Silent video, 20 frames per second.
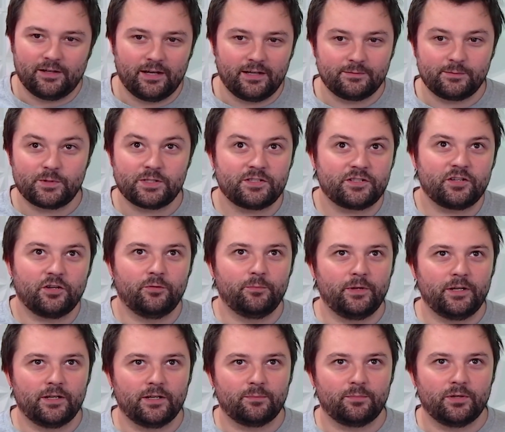I'm still
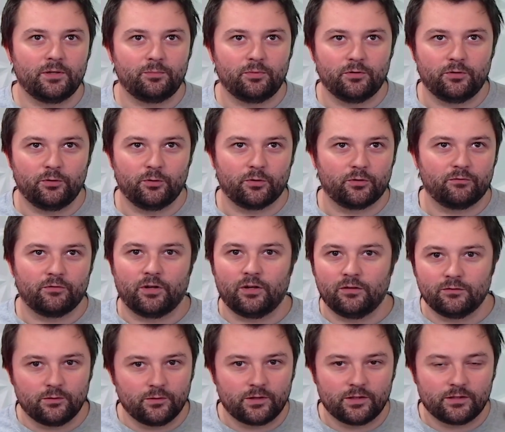meeting people who were
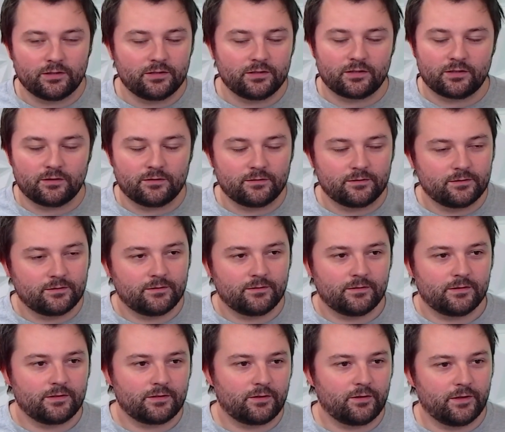involved with it. So
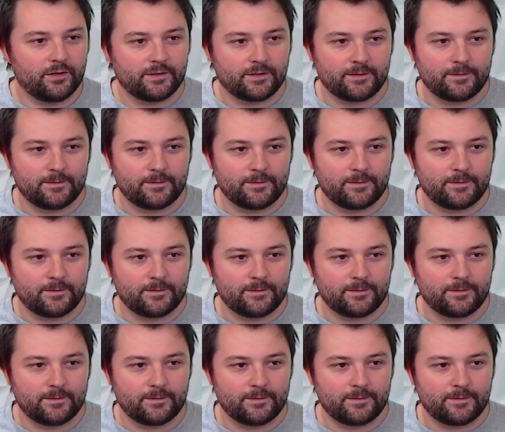crazy.